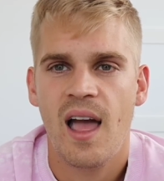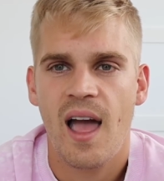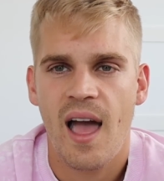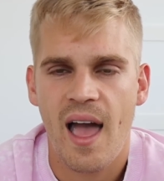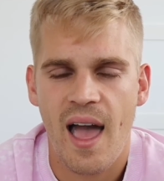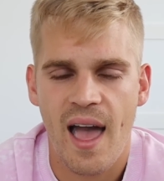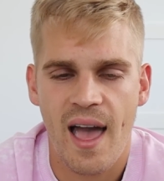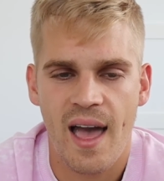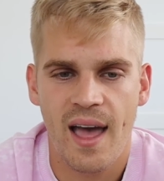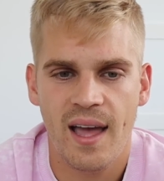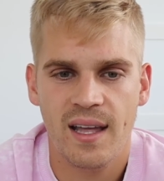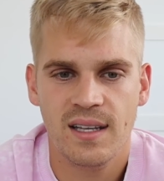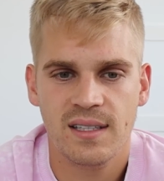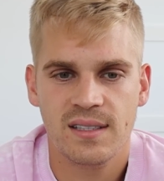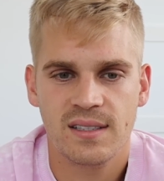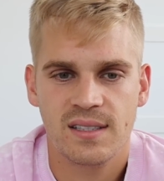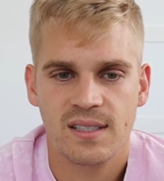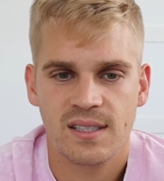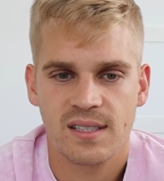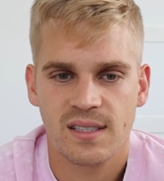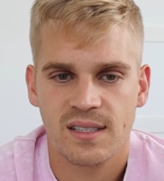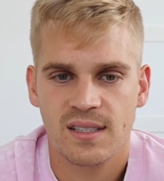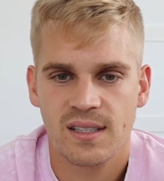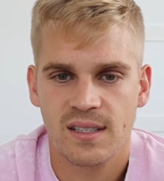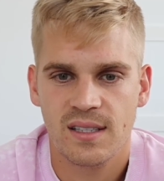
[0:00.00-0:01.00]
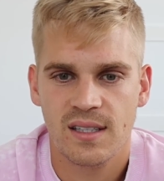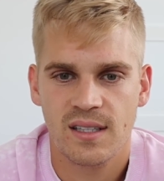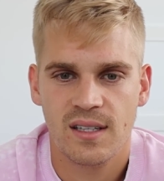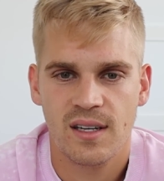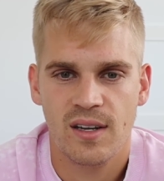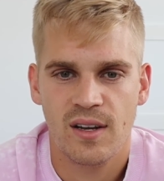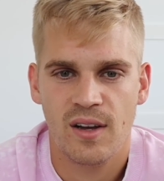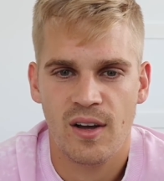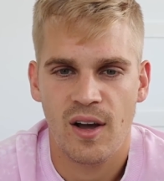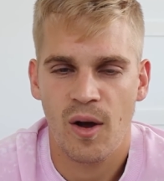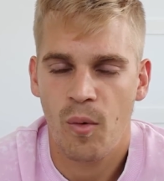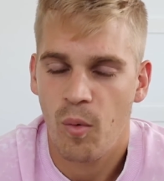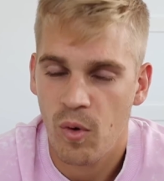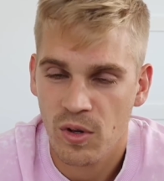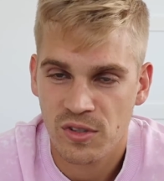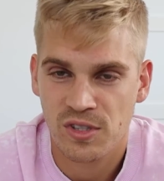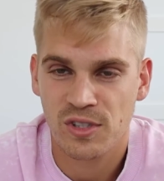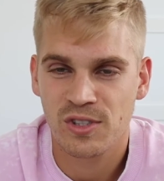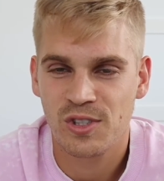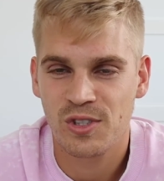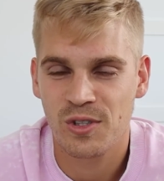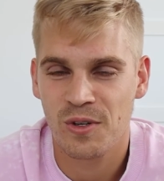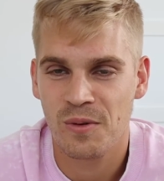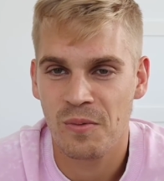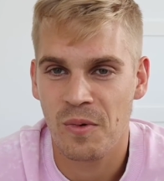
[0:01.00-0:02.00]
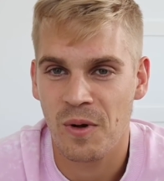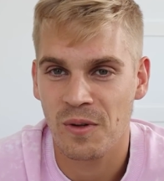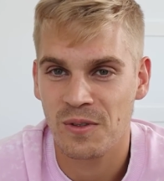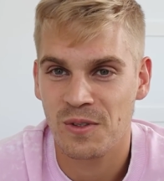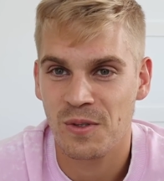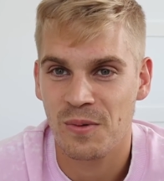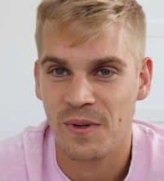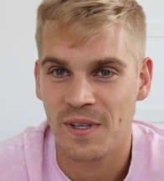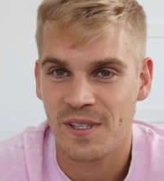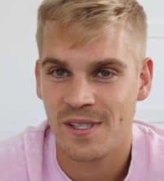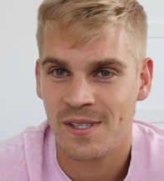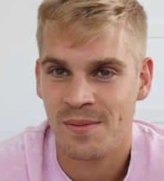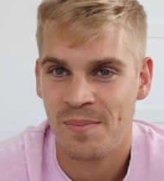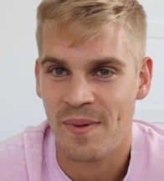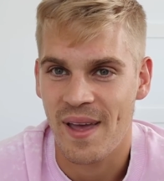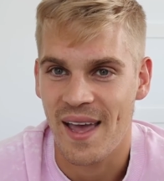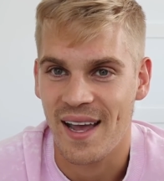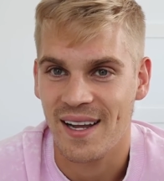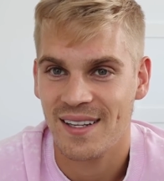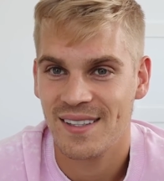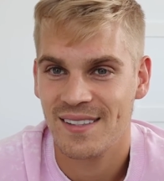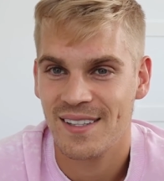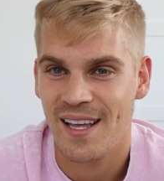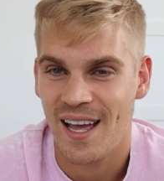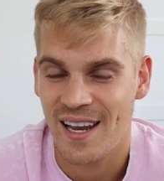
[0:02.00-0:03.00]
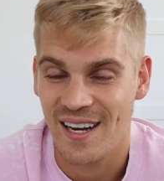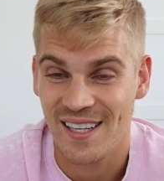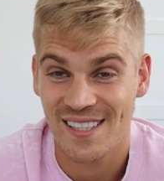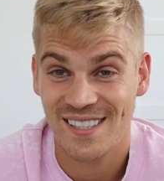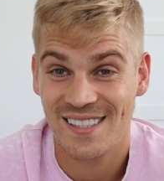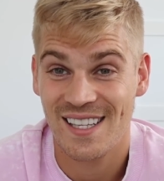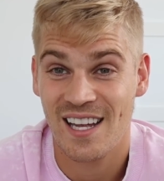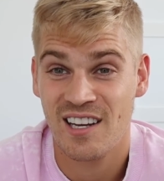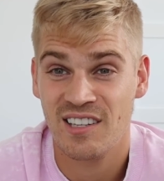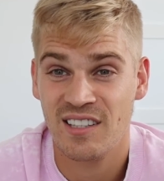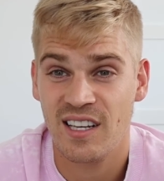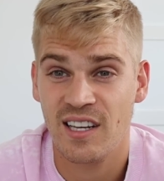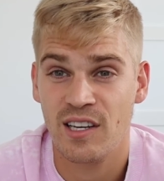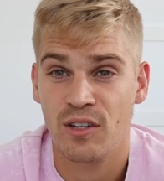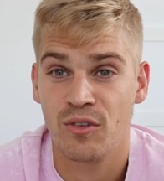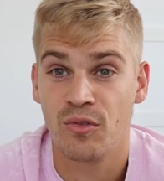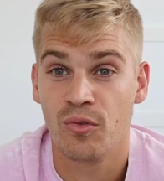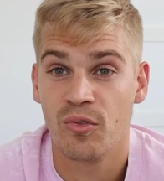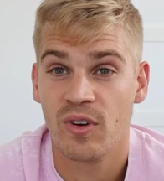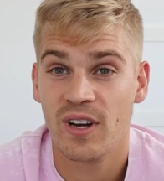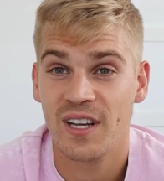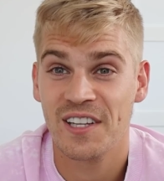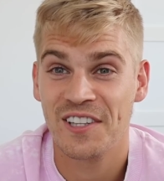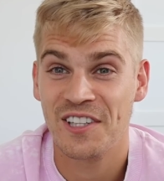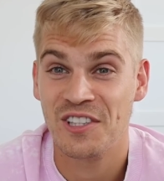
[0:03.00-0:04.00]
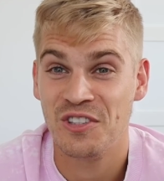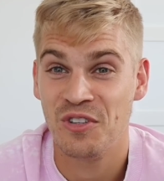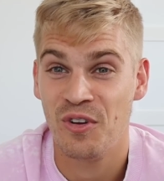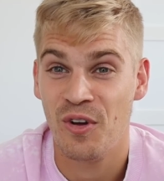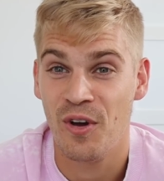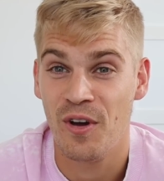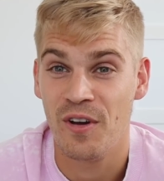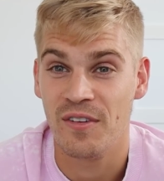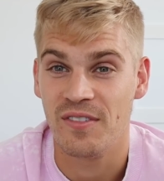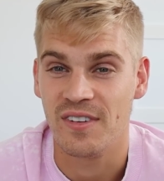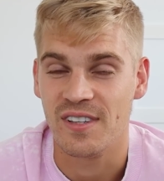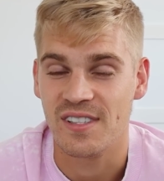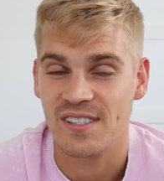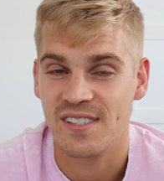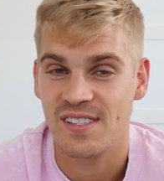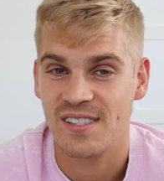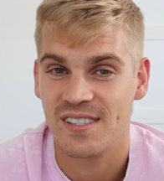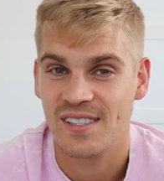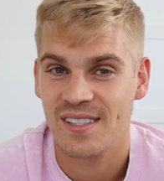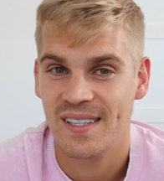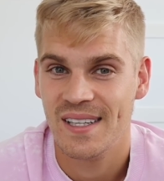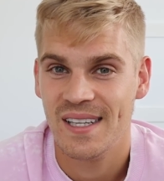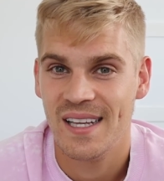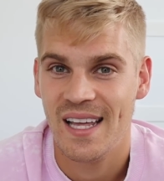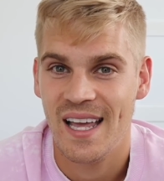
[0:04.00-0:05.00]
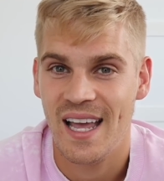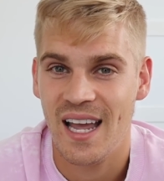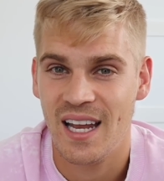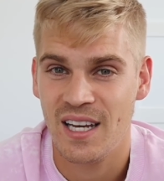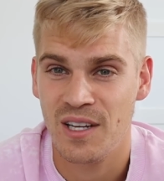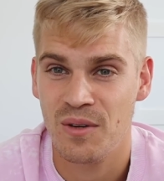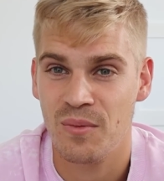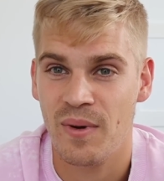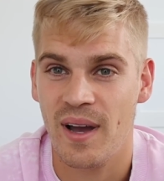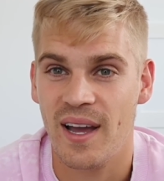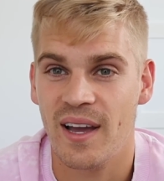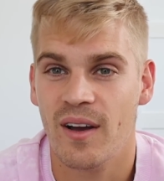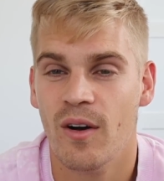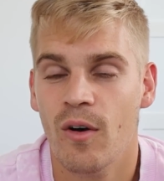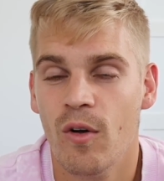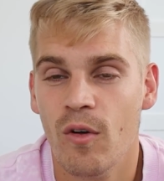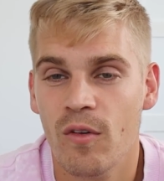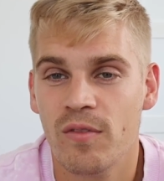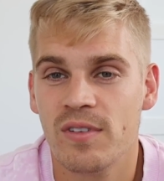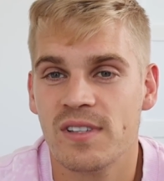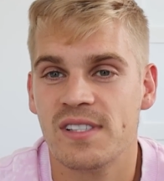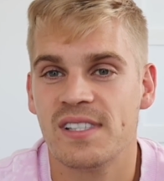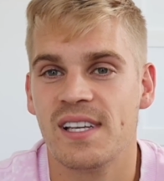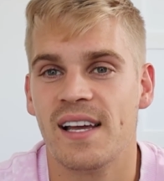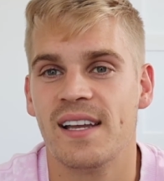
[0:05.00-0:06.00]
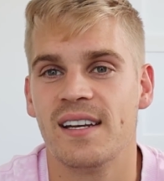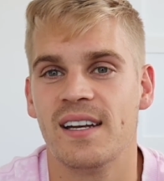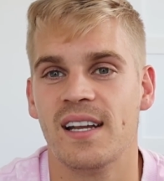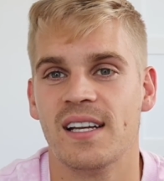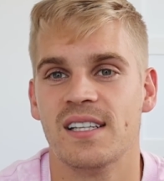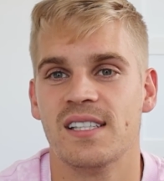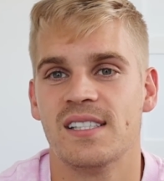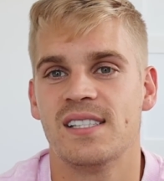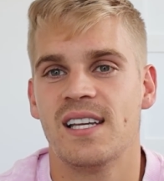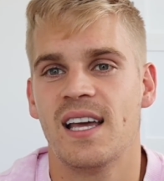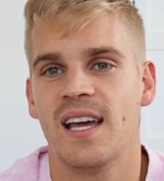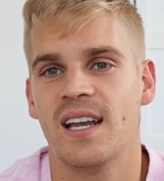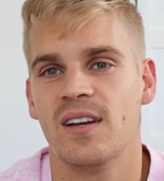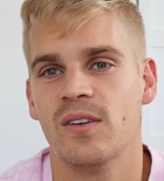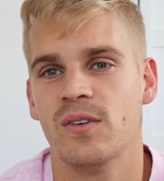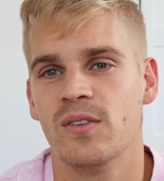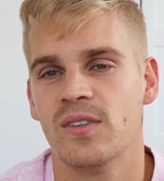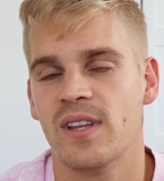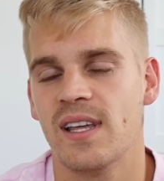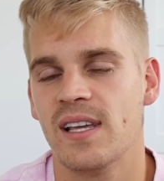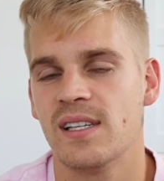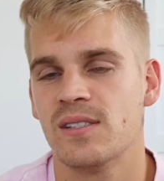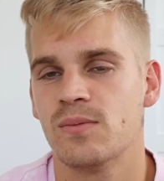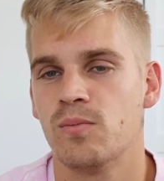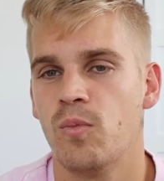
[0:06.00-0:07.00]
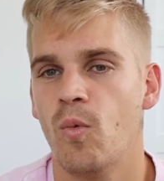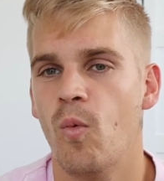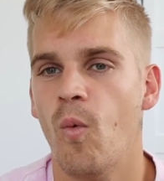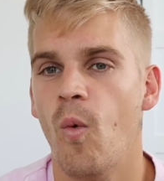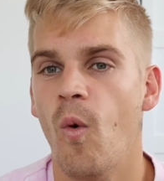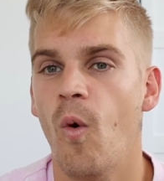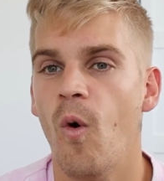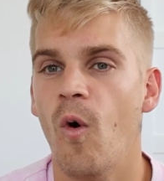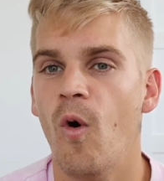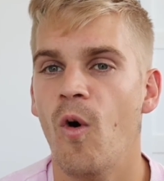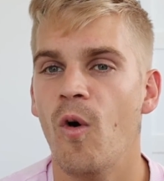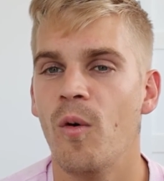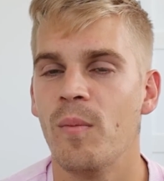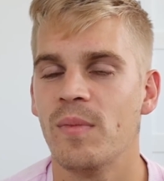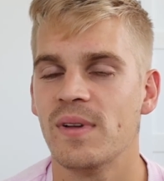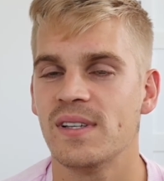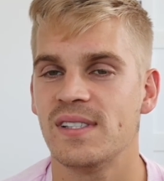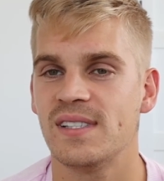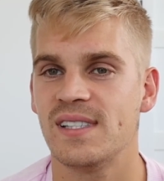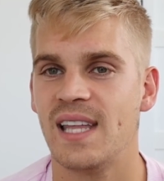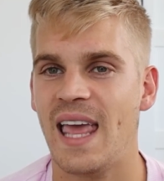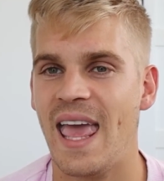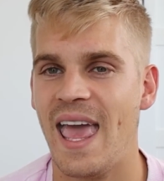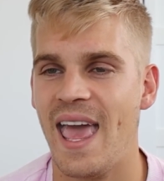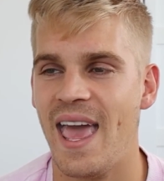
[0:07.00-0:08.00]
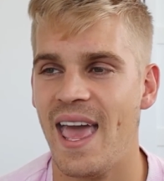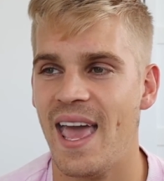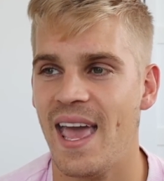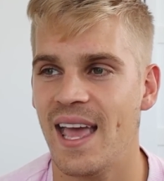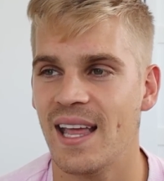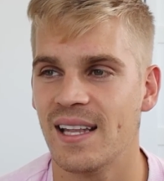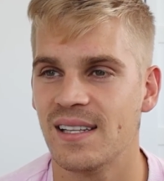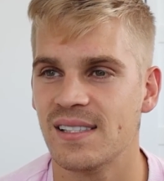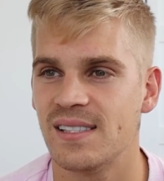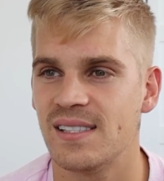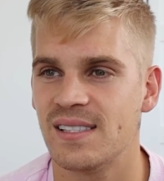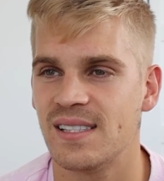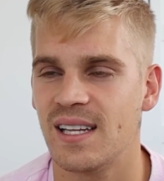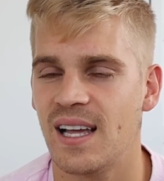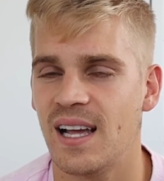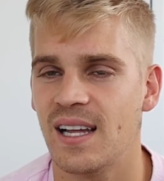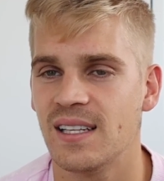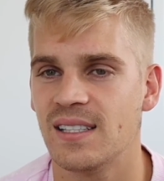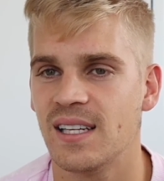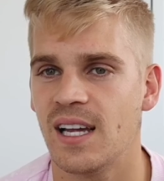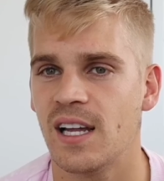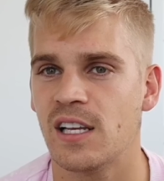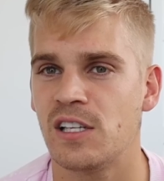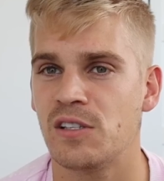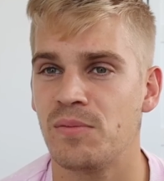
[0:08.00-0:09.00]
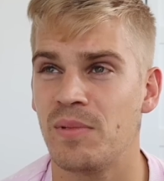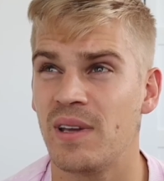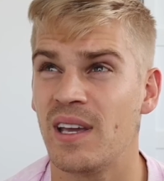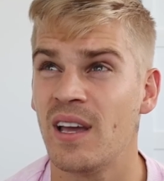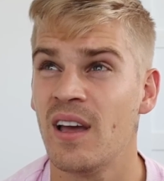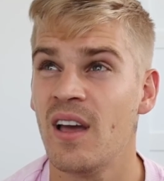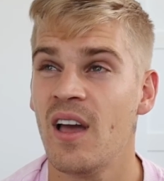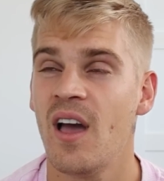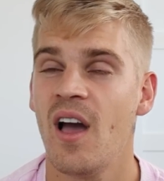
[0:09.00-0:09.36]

and I wasn't sure what to expect, and I started getting really nervous. Anyway, all of a sudden I just had all these warmest hands start touching me.